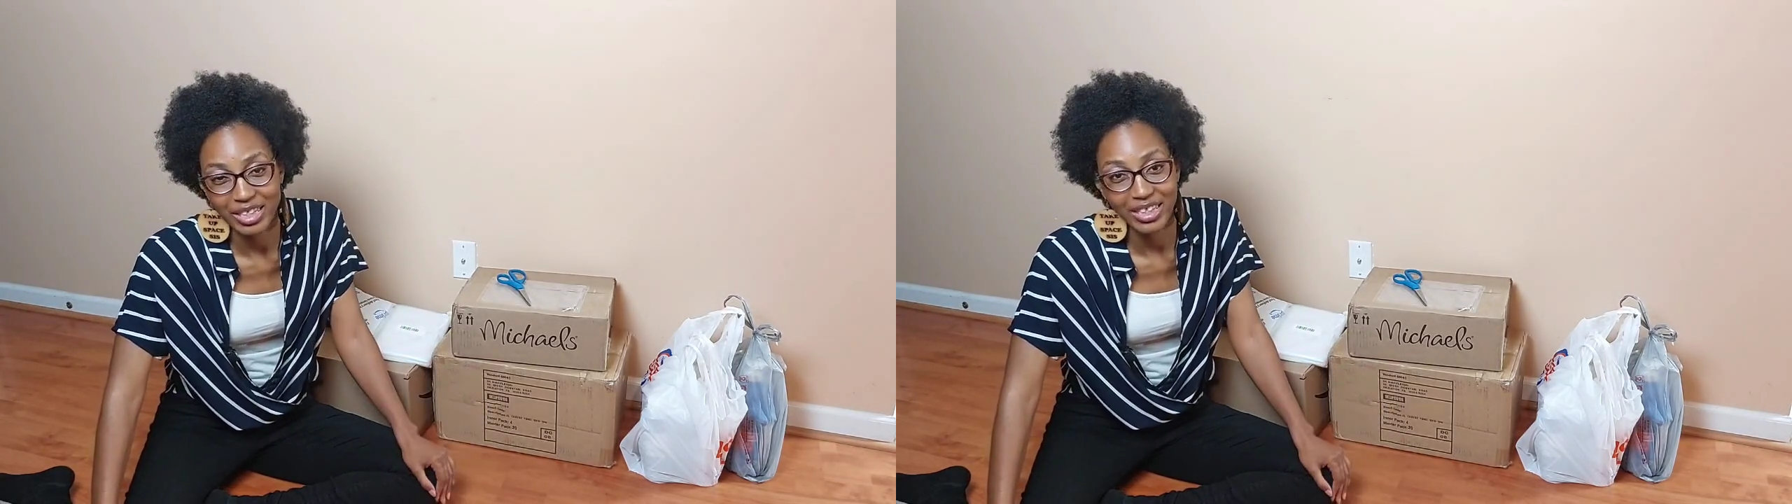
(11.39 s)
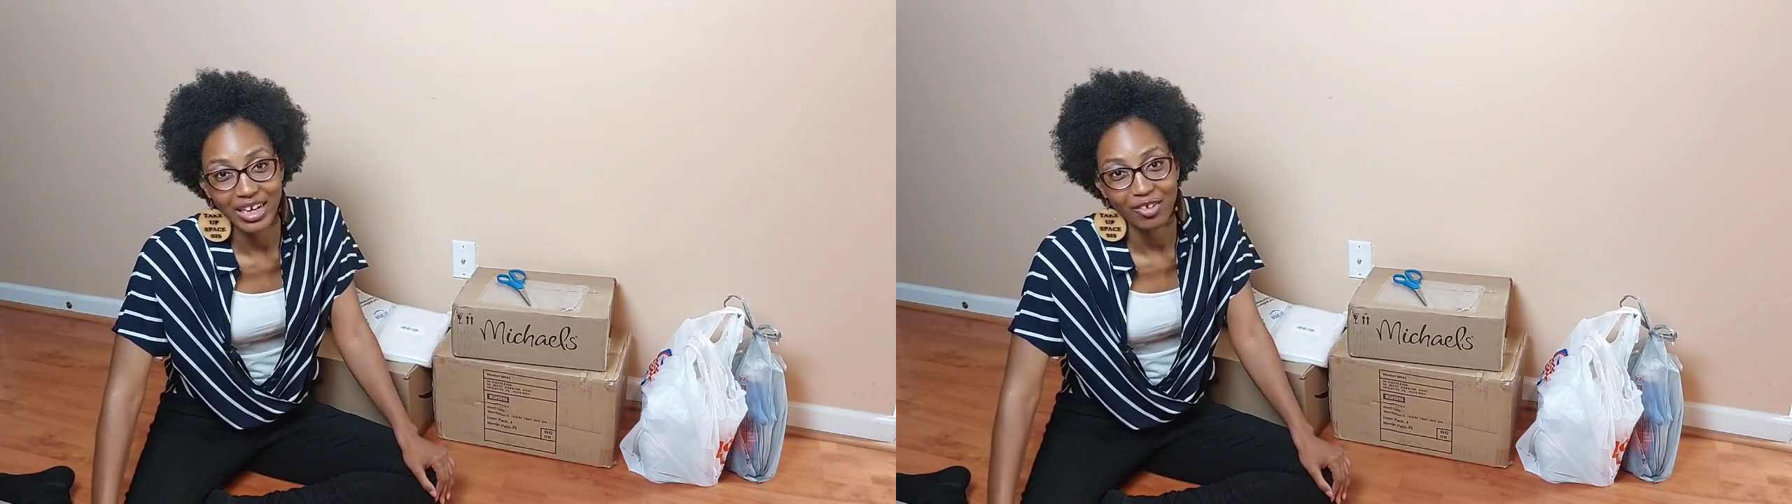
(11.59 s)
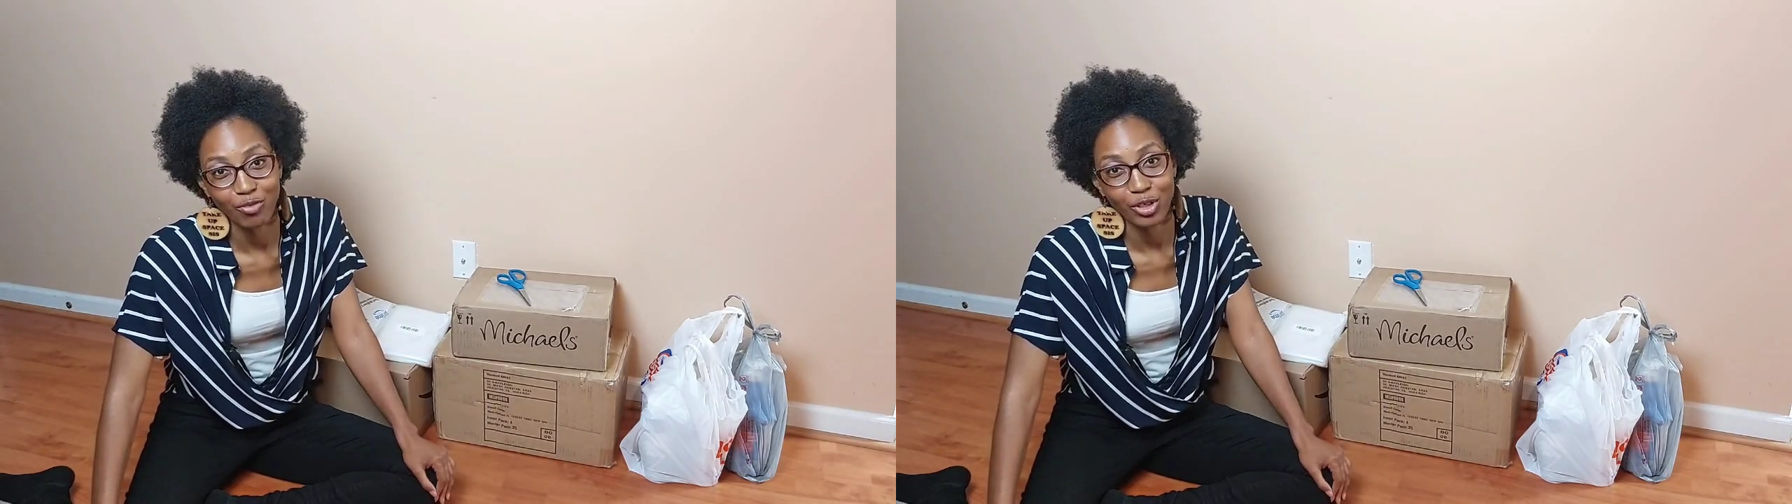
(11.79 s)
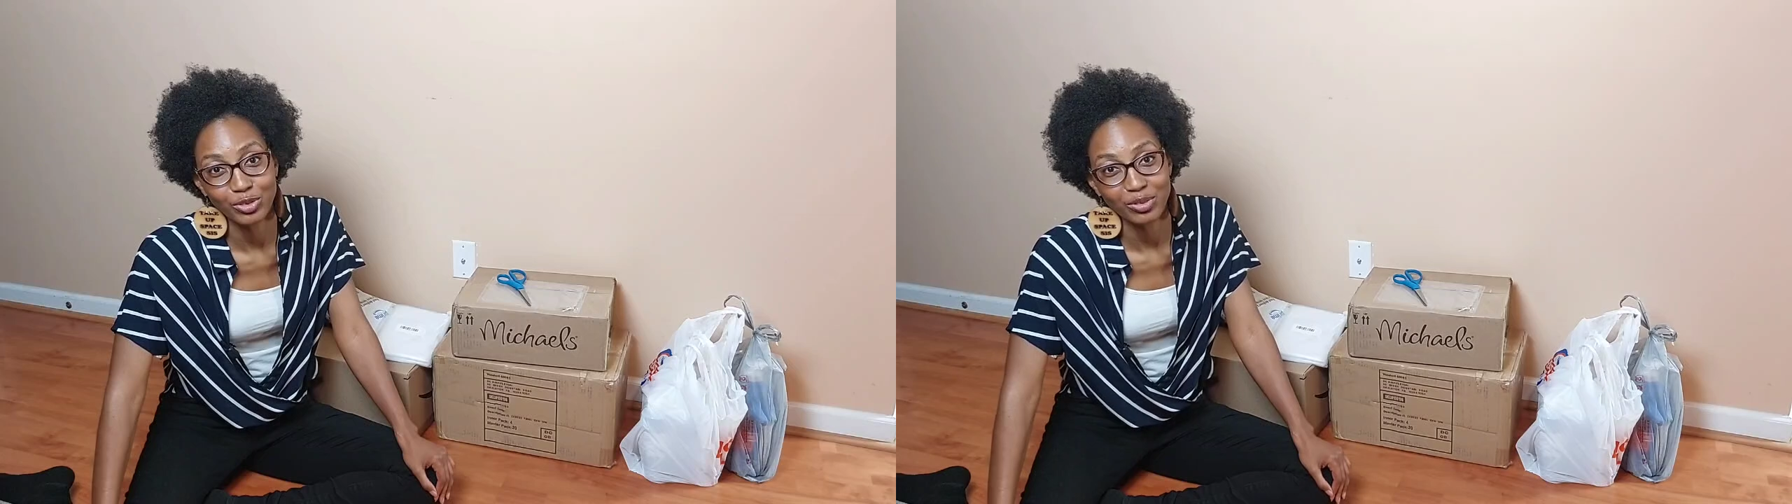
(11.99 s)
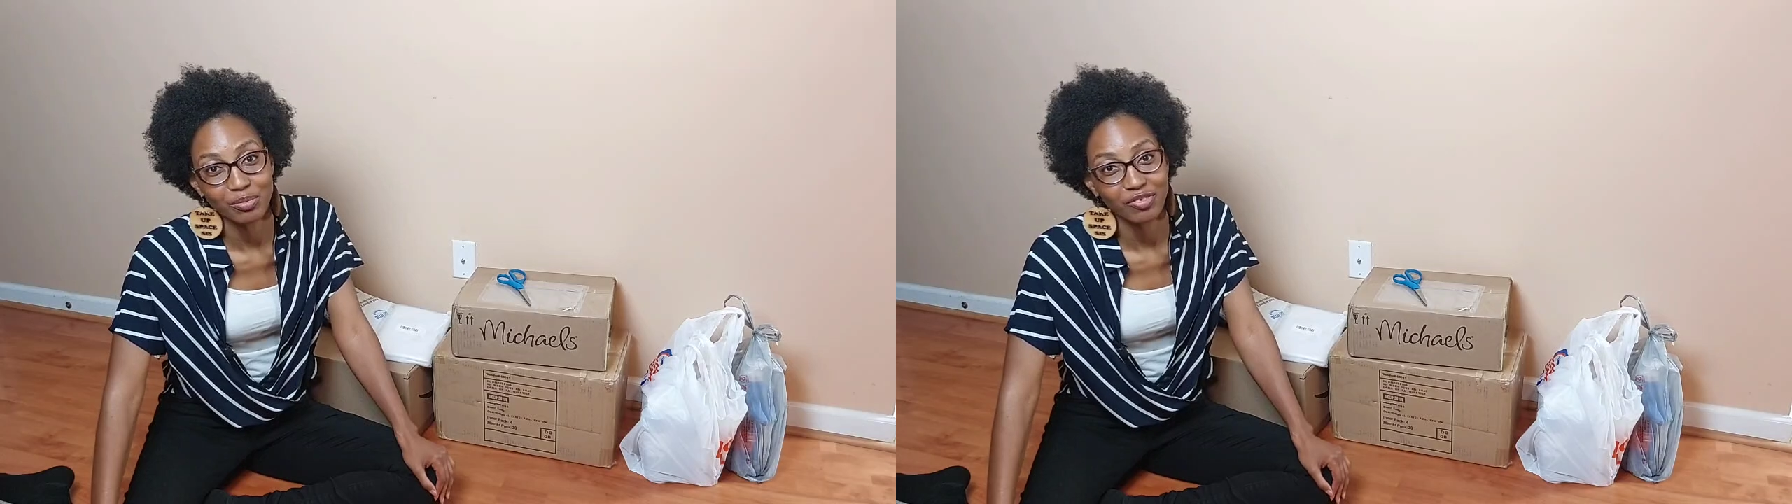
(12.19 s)
that I've
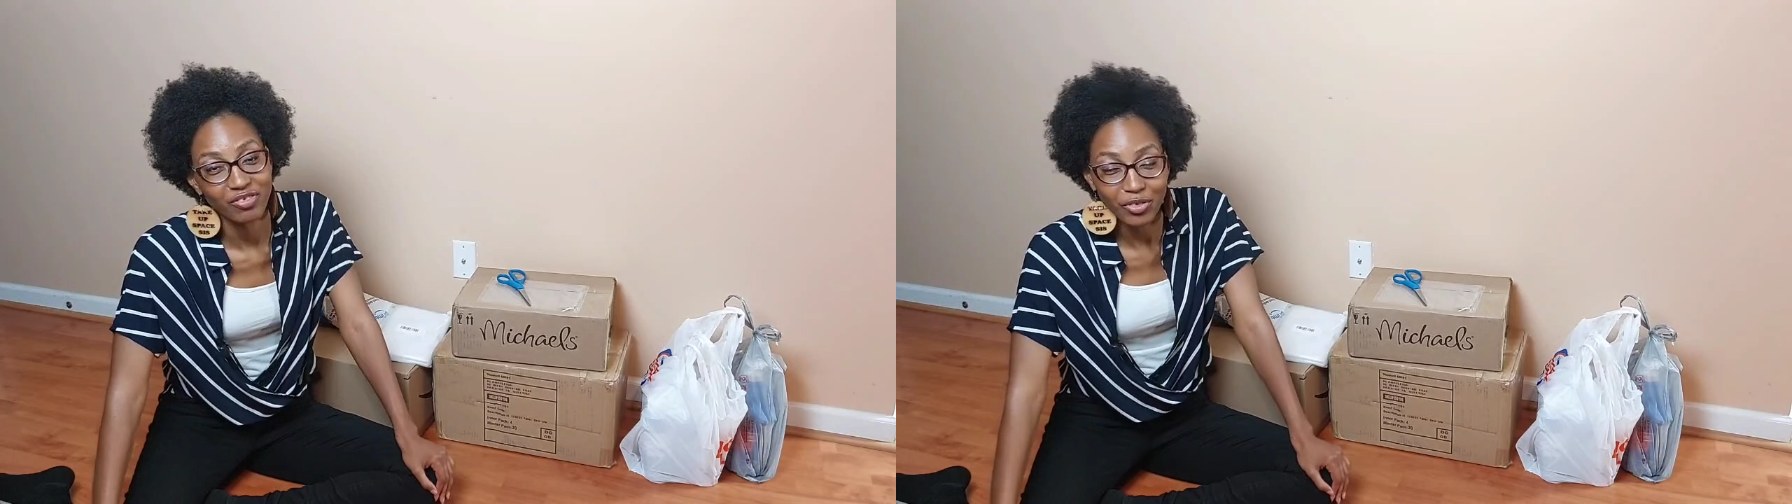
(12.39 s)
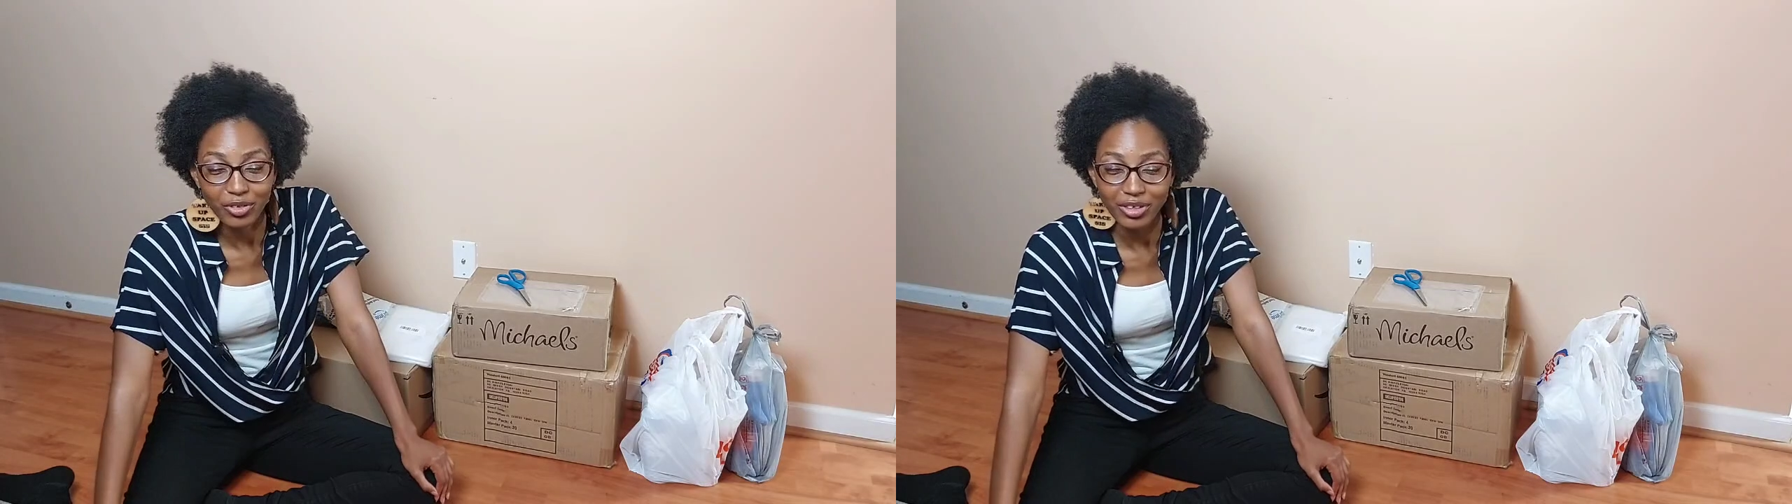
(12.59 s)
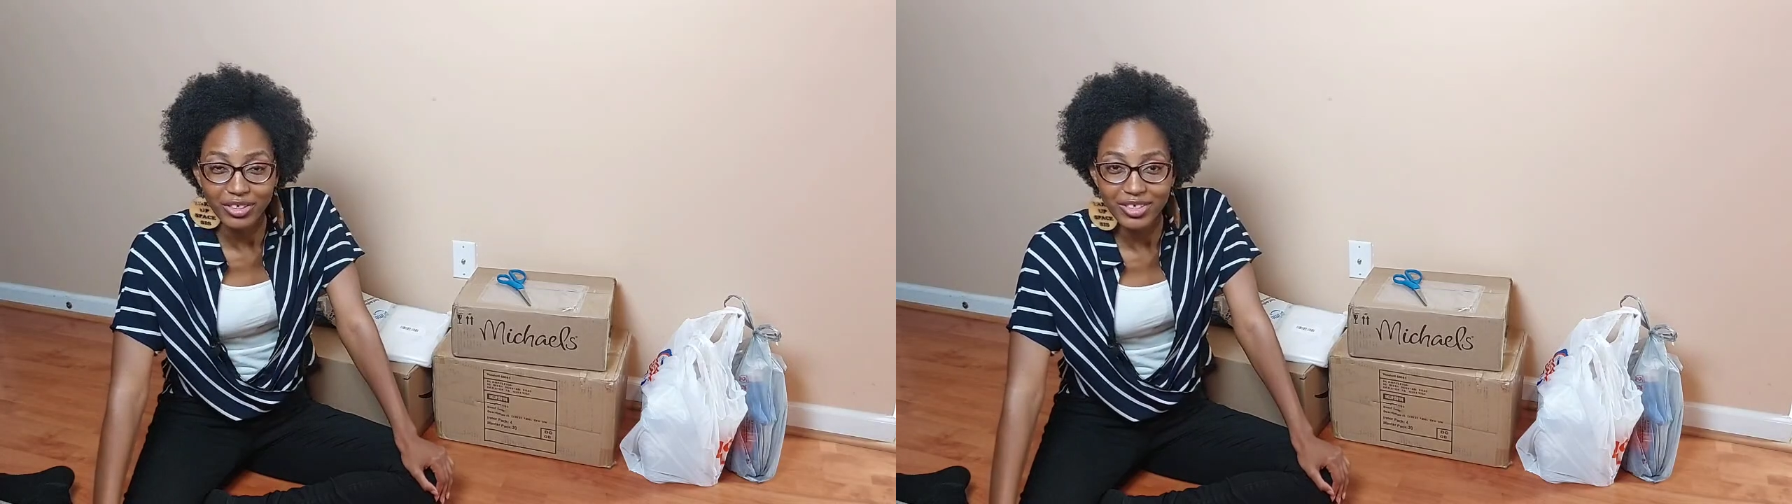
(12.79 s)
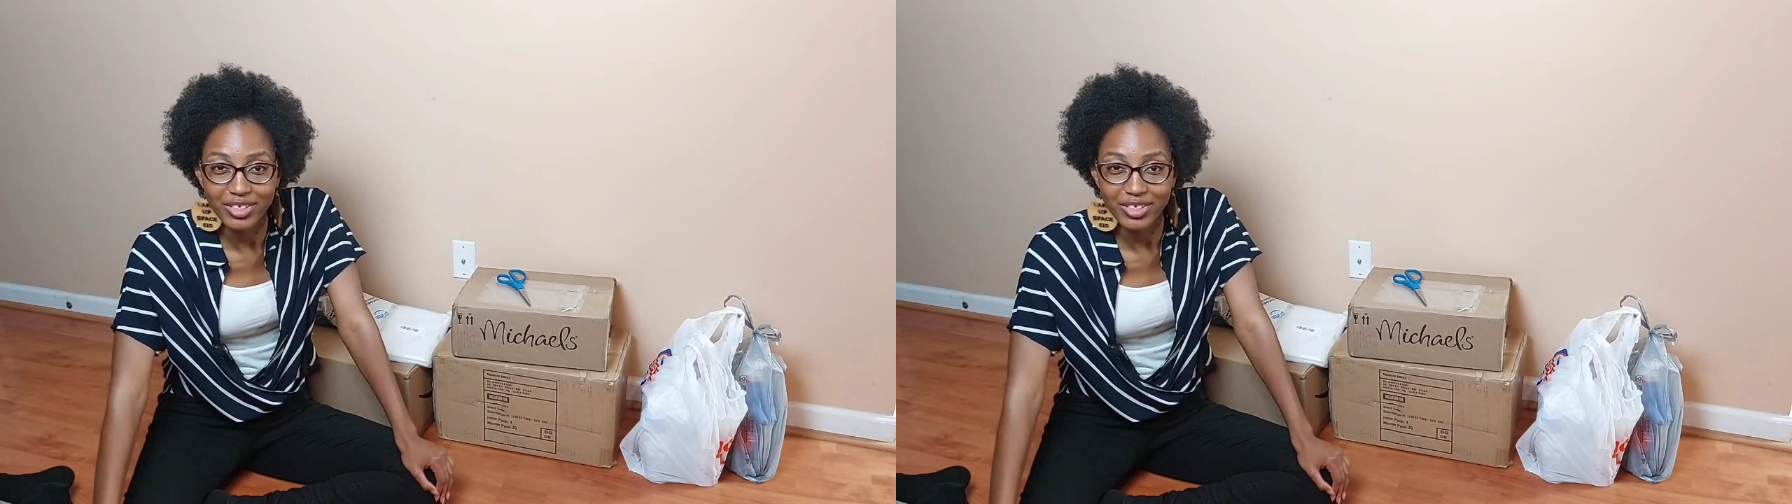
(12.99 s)
worked with before,